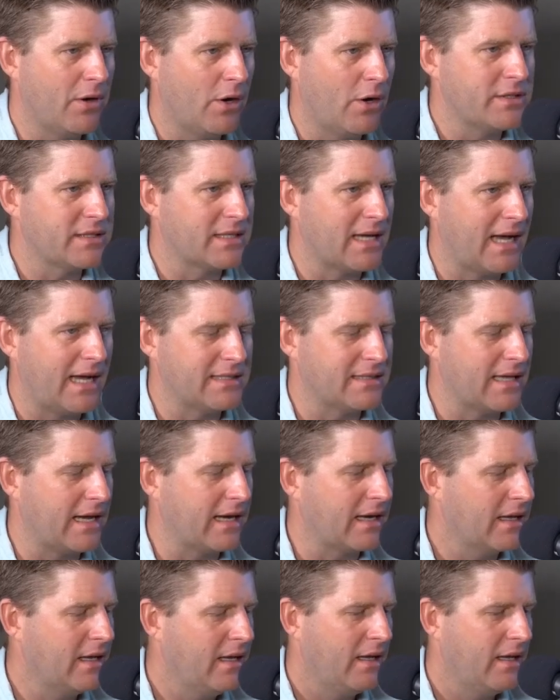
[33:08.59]
both sides.
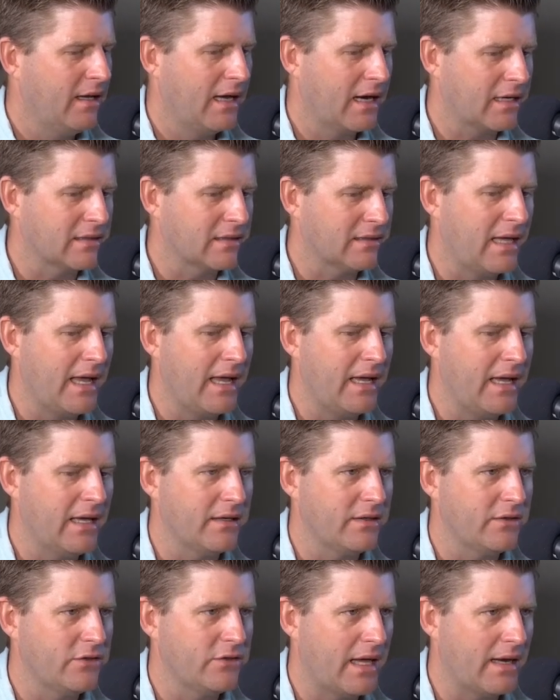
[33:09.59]
Like, a
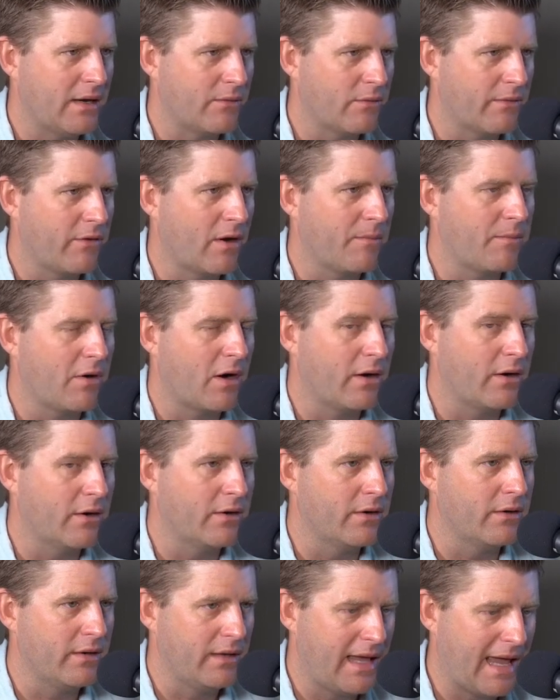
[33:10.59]
client yeah. and a referring
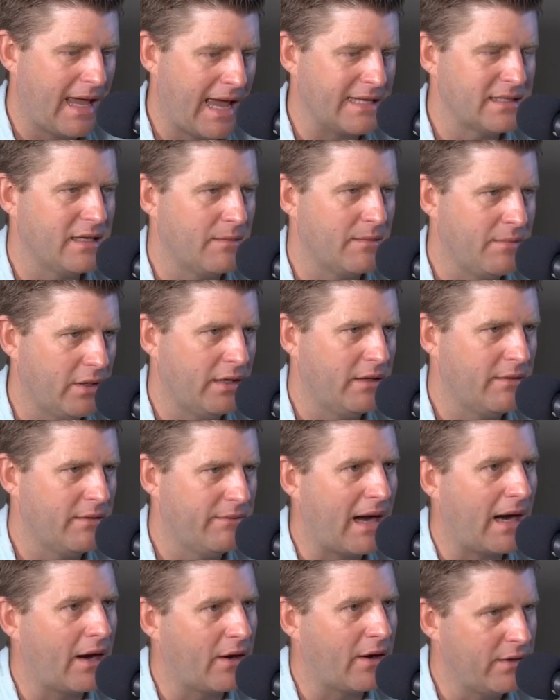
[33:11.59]
partner has the ability to
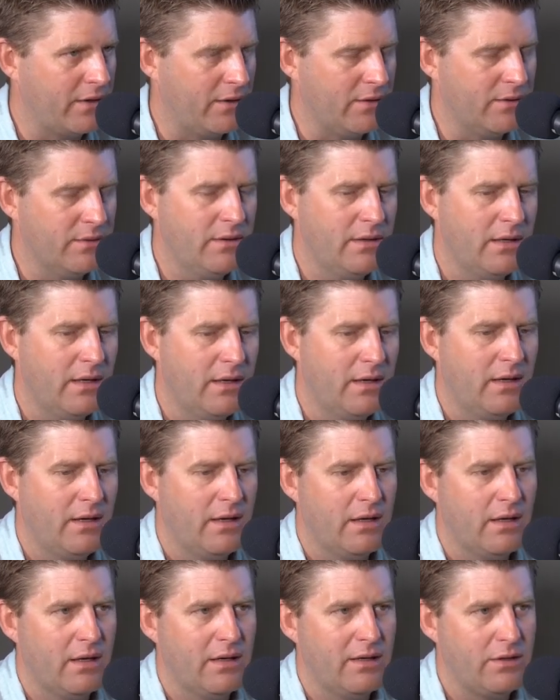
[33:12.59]
fire you.
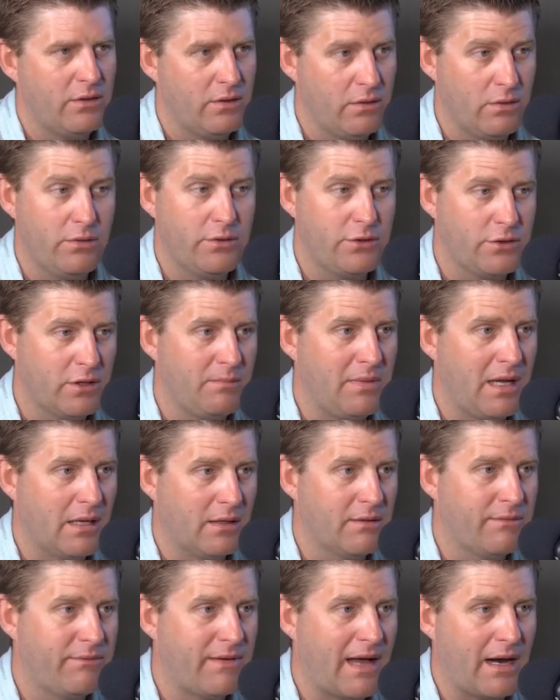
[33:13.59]
You should be
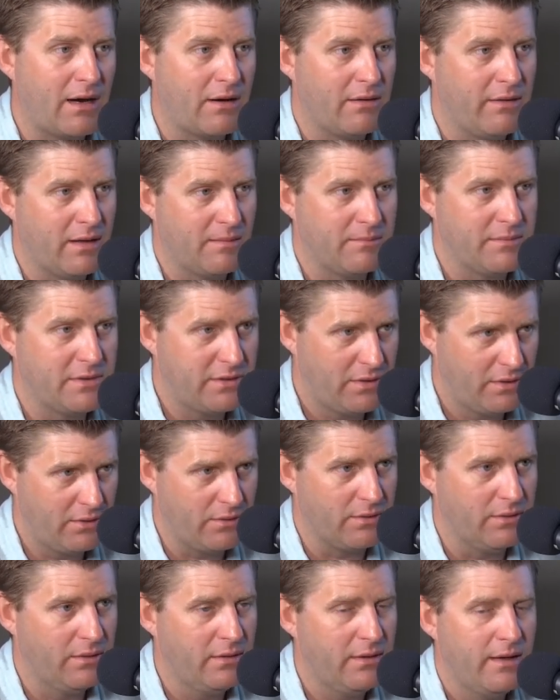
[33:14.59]
able to fire them
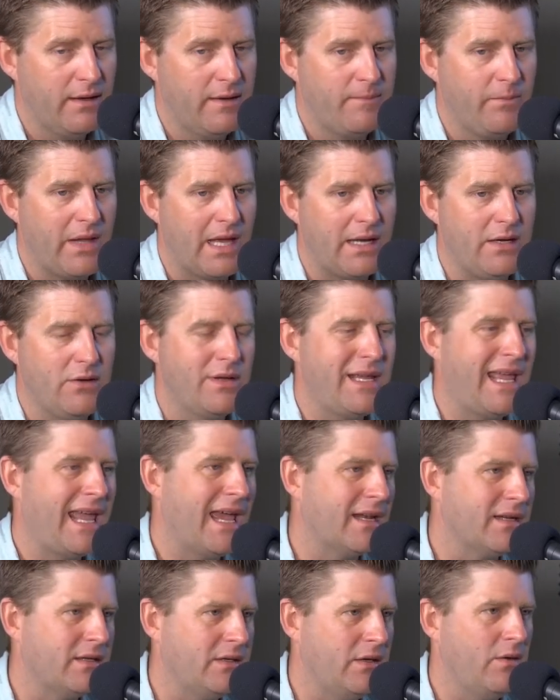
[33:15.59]
too. Mm-hmm. And you
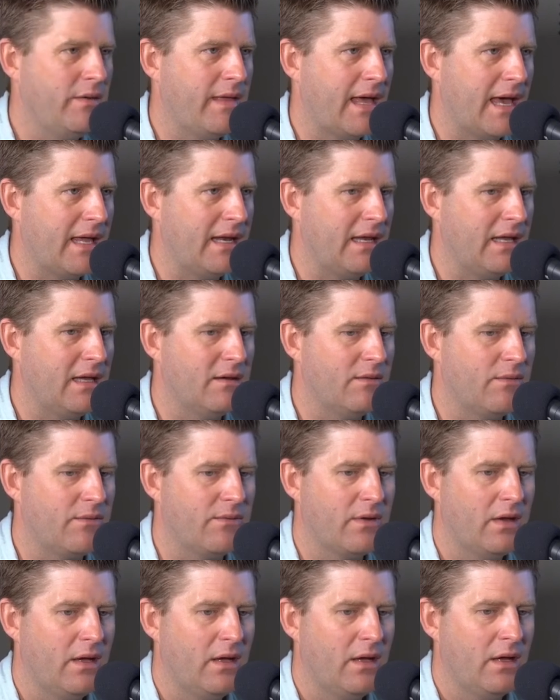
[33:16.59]
can't do that
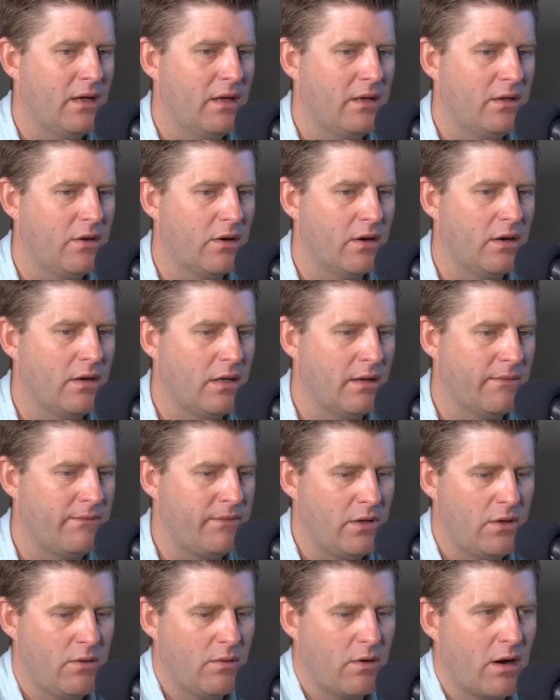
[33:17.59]
if, if, you, you're, if,
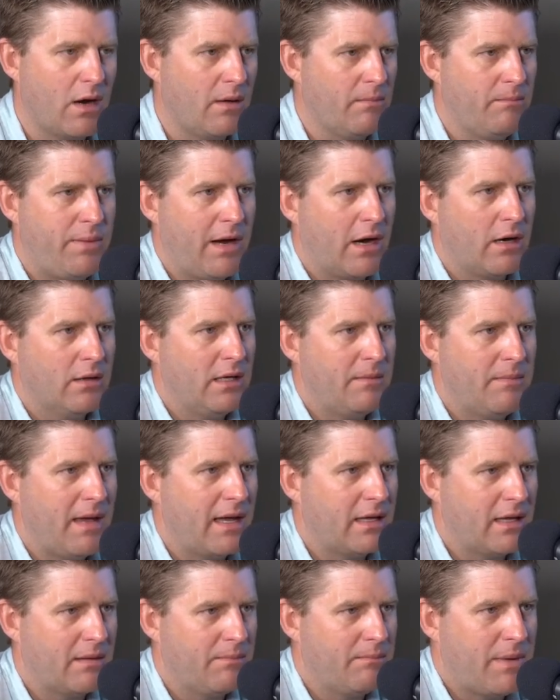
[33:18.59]
if you, you are it. barely
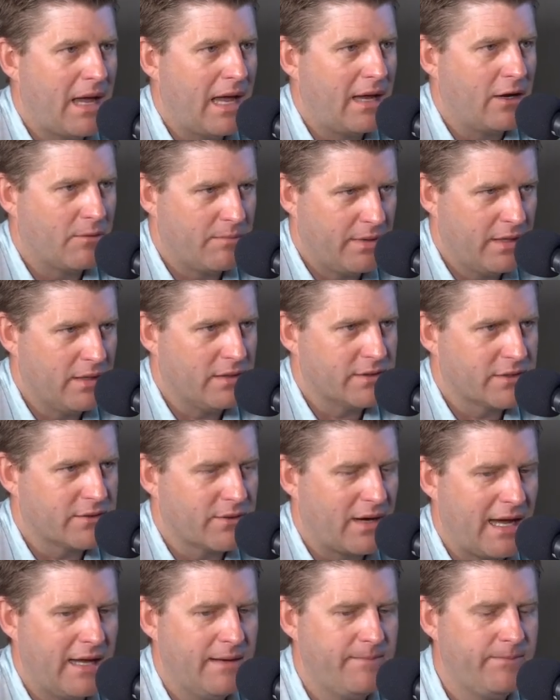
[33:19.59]
make, paying your bills, right?
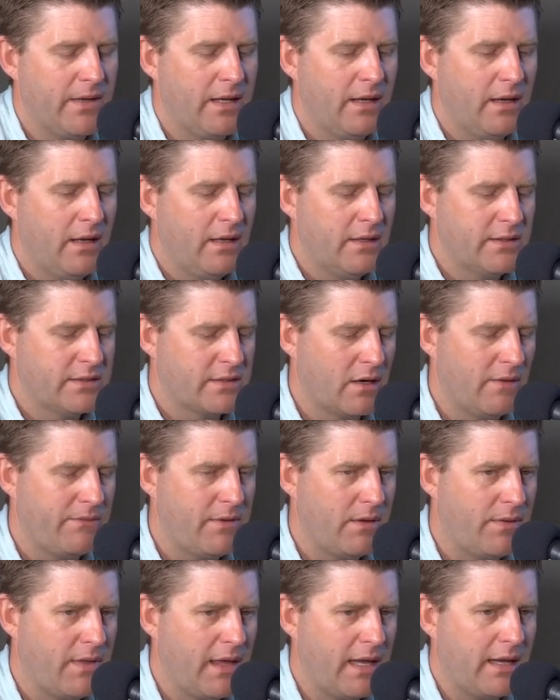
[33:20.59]
right? So if
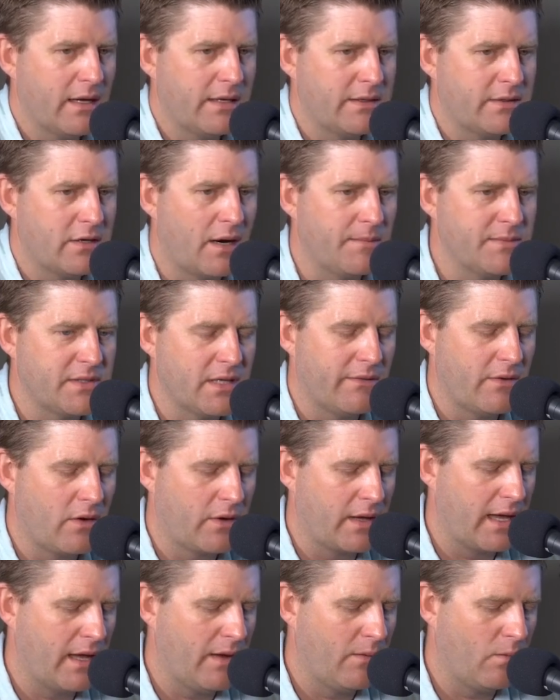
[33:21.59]
you think in terms of,
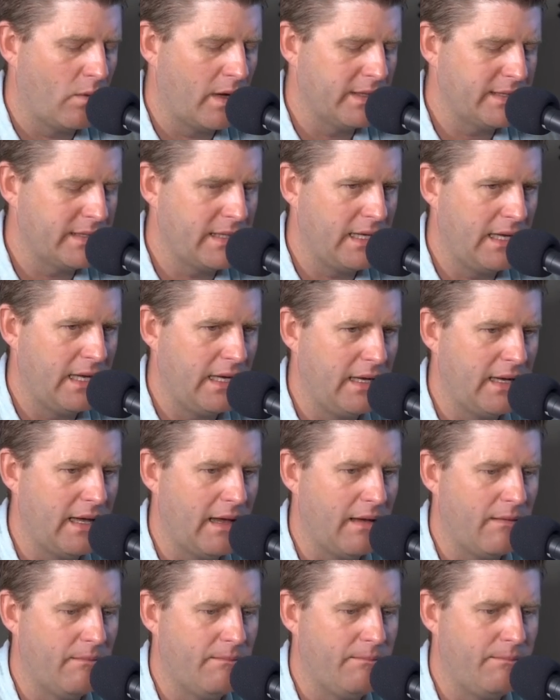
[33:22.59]
okay, what's the
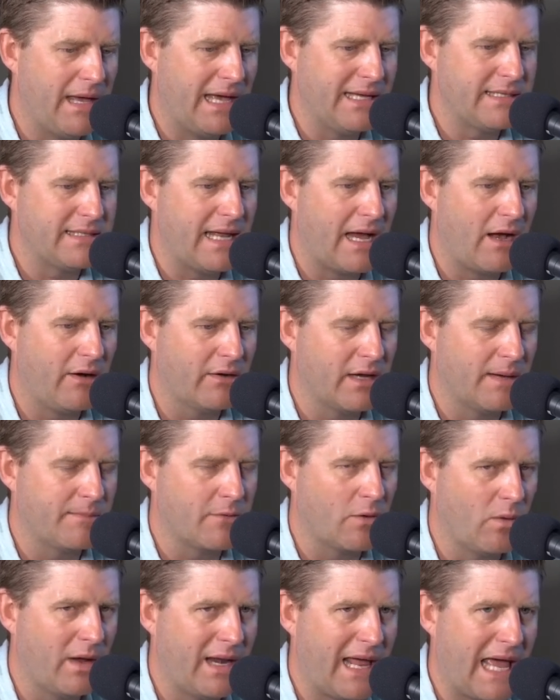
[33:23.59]
best
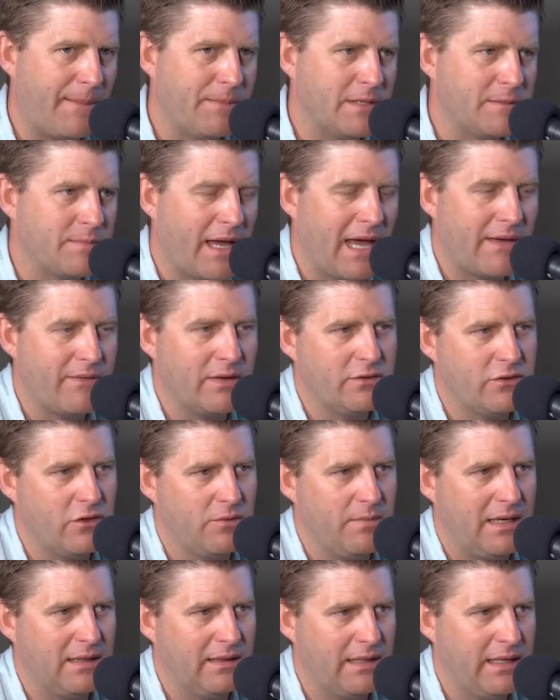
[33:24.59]
outcome or what happens by having
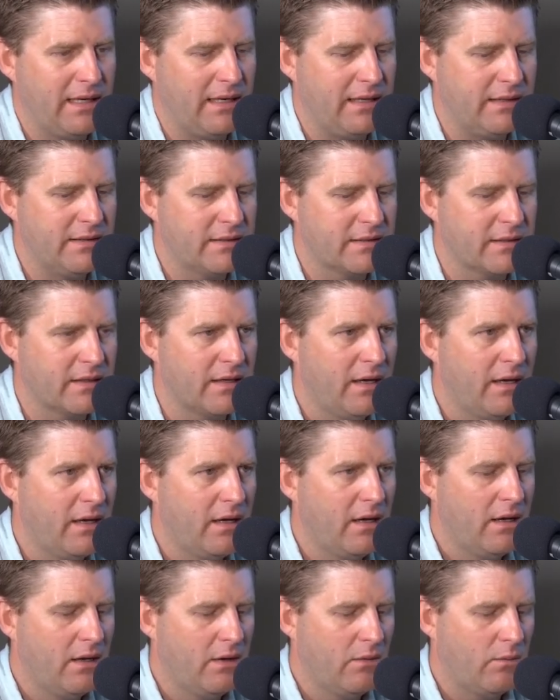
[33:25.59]
too many leads?
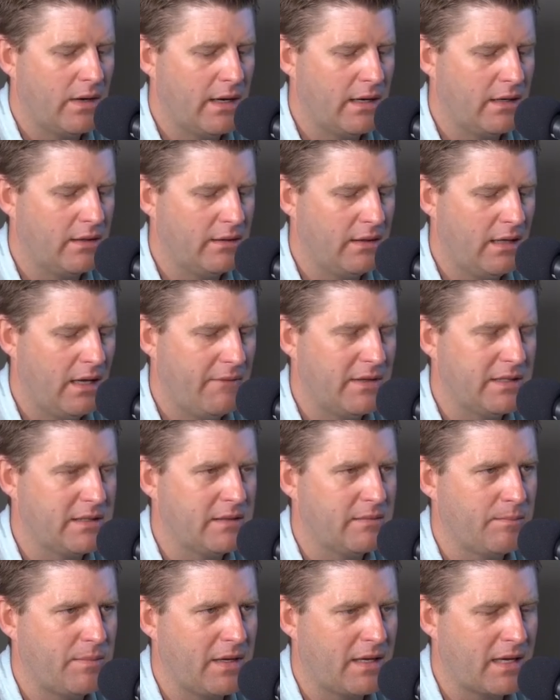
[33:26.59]
Well, if
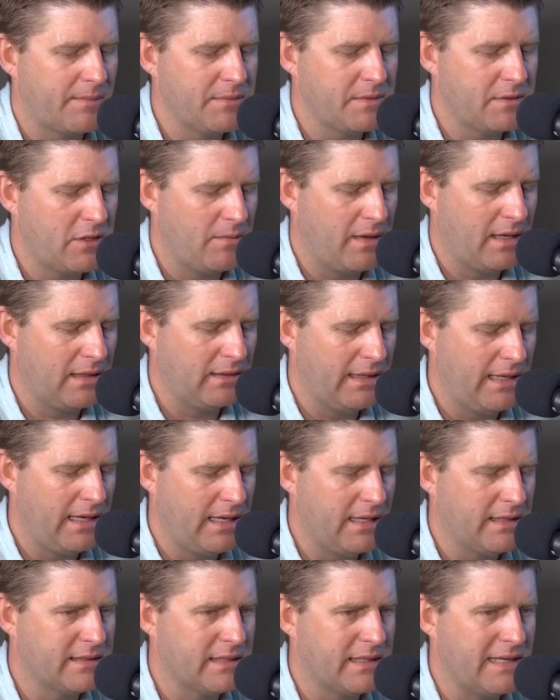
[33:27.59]
it becomes too many
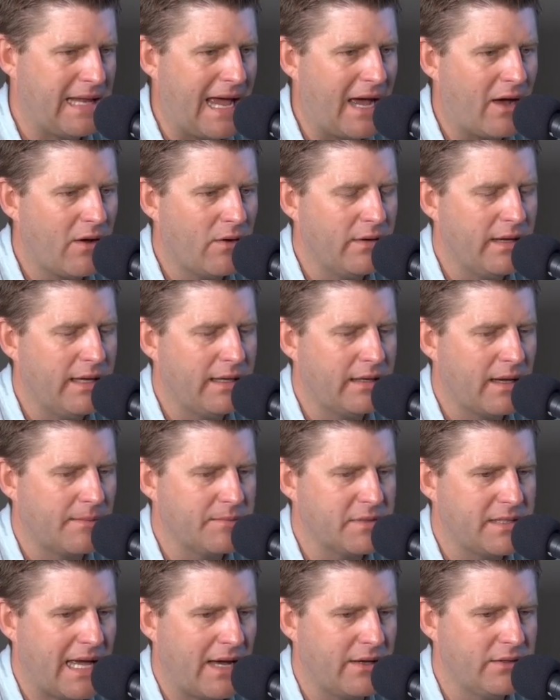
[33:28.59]
leads, now it
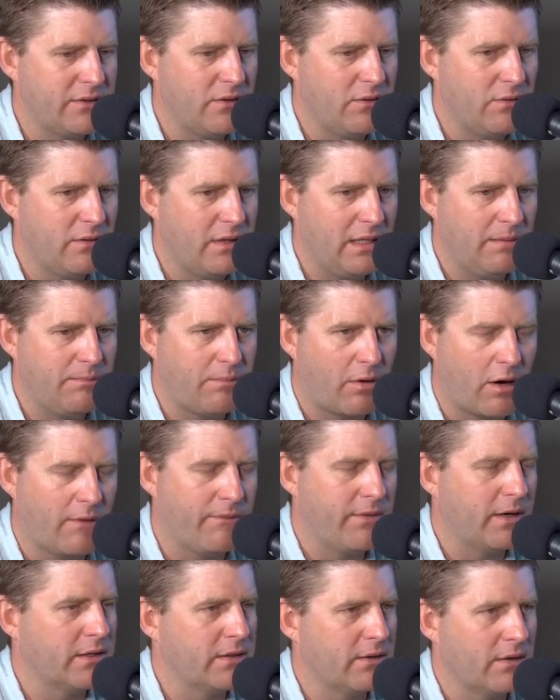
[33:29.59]
comes down to the
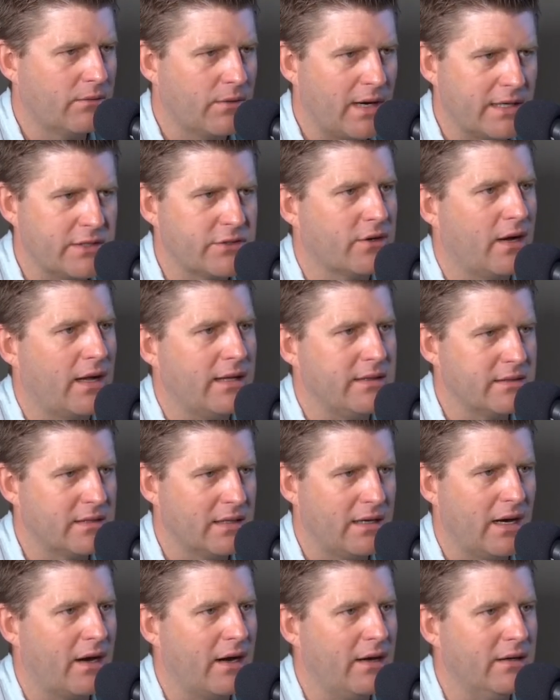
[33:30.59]
perfect restaurant
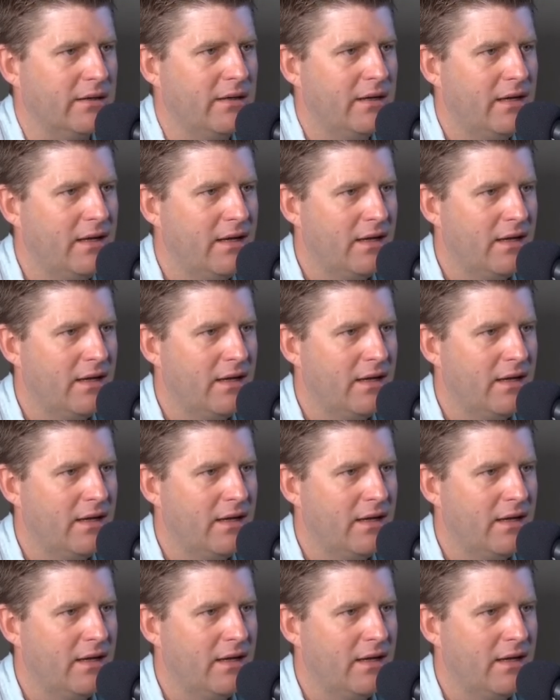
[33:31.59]
scenario.